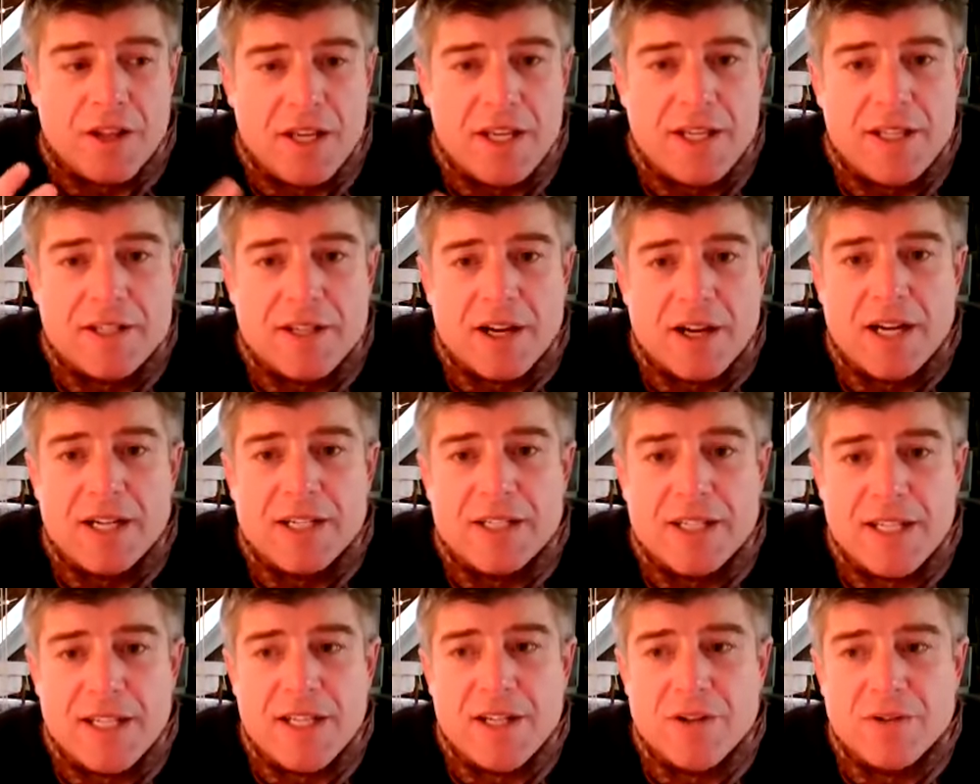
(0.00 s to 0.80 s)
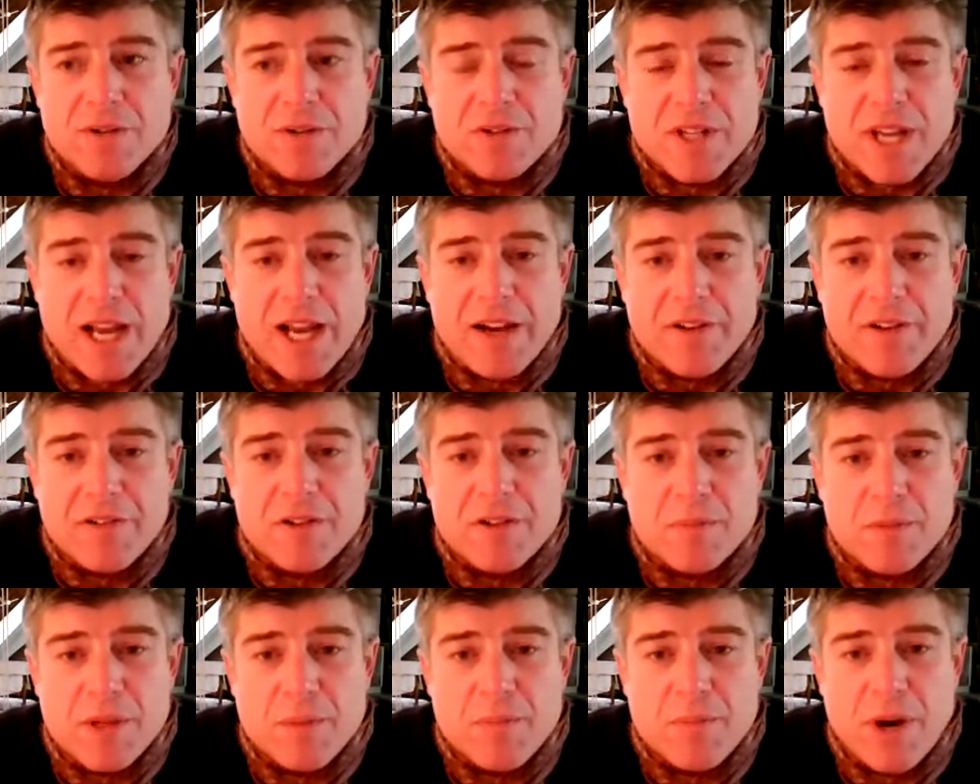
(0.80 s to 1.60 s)
these ideals have
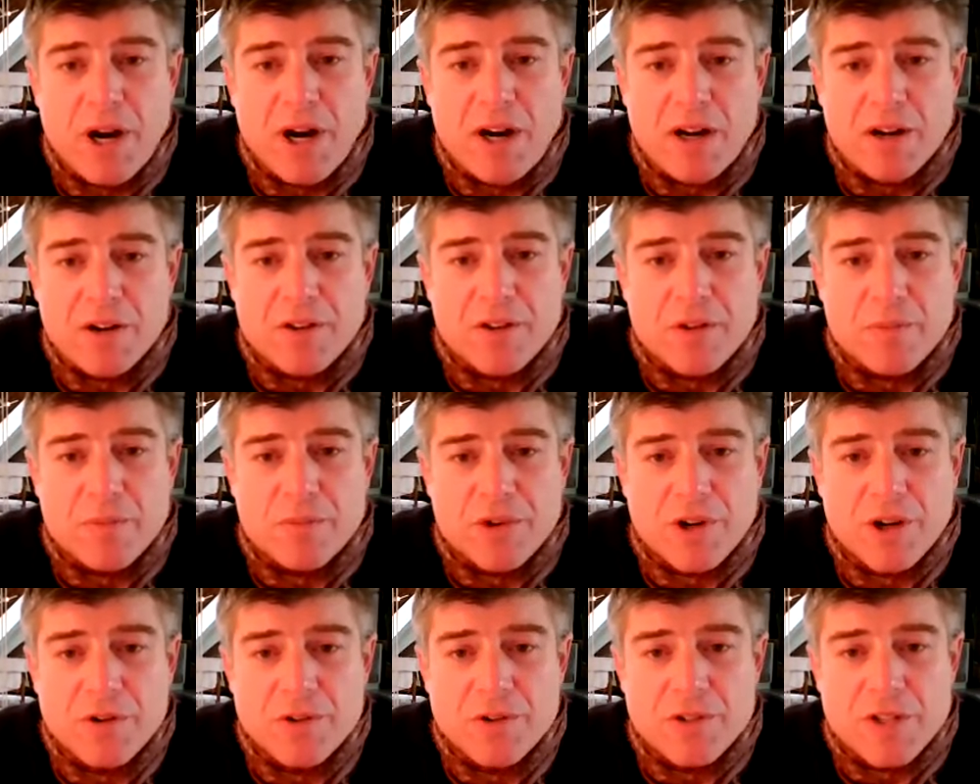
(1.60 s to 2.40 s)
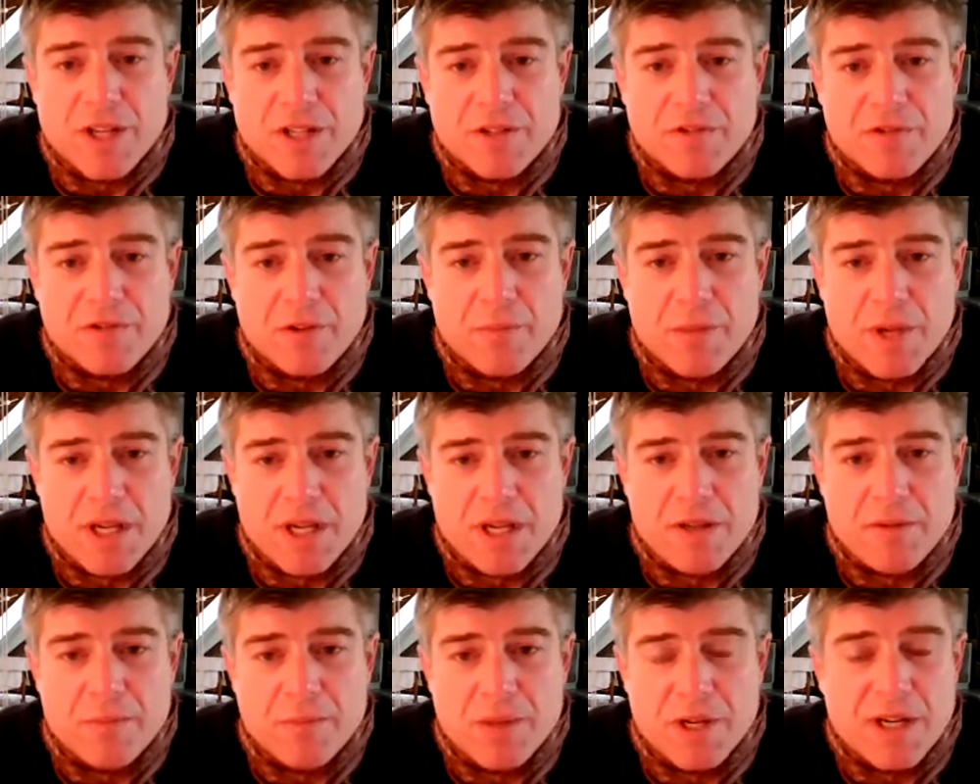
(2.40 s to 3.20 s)
to be part of the process for
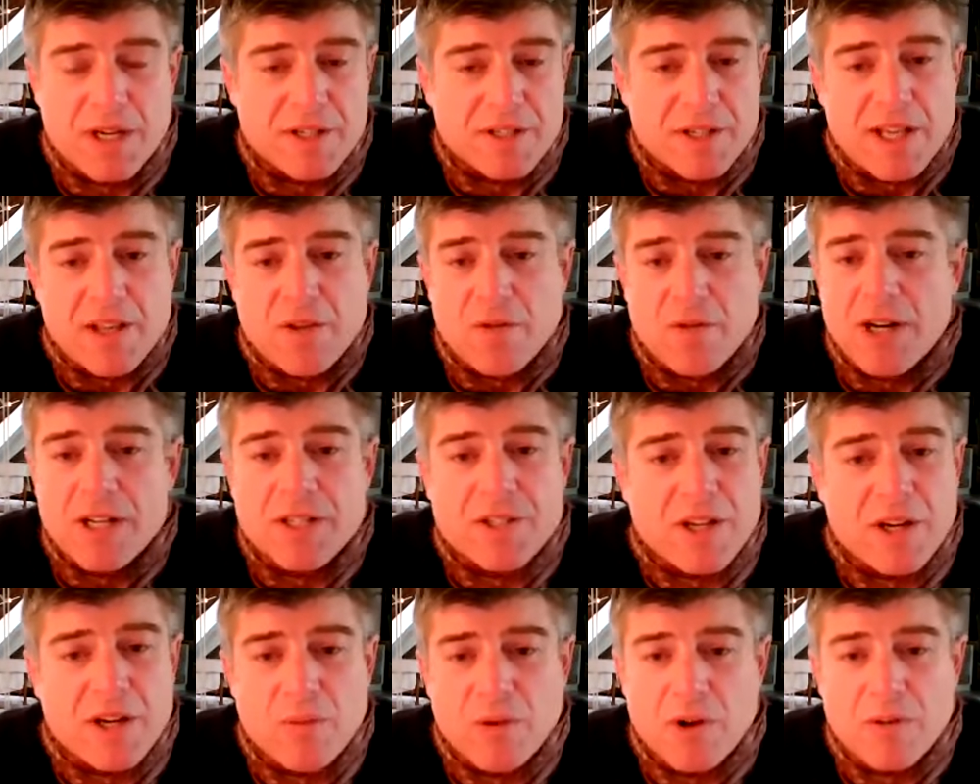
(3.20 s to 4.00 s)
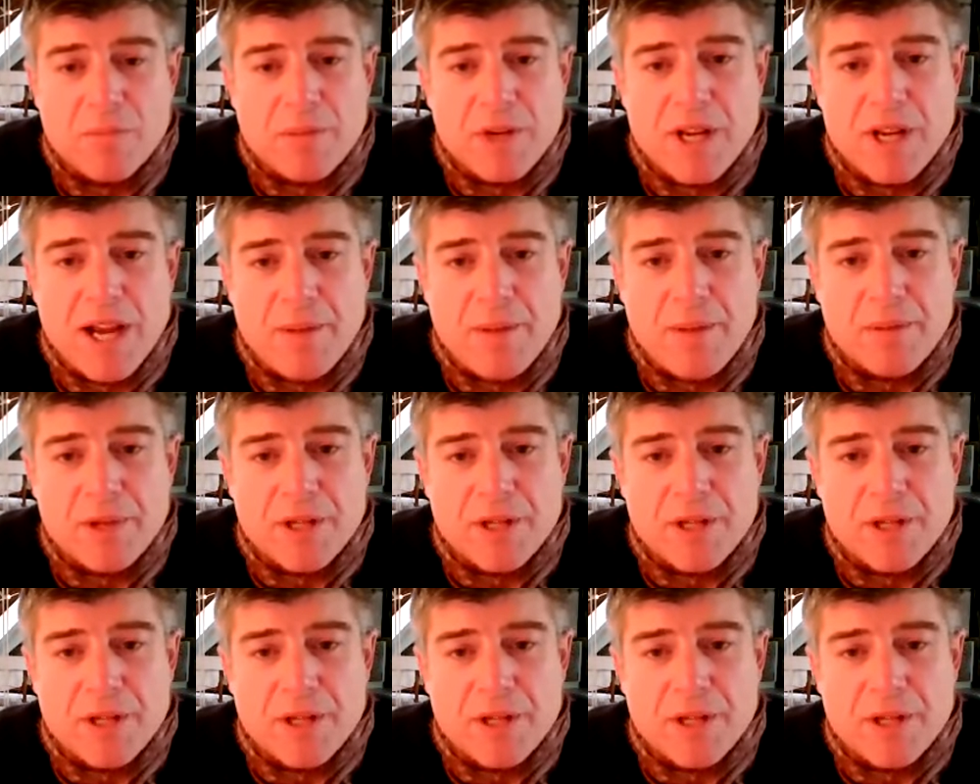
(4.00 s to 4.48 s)
me, because otherwise I won't be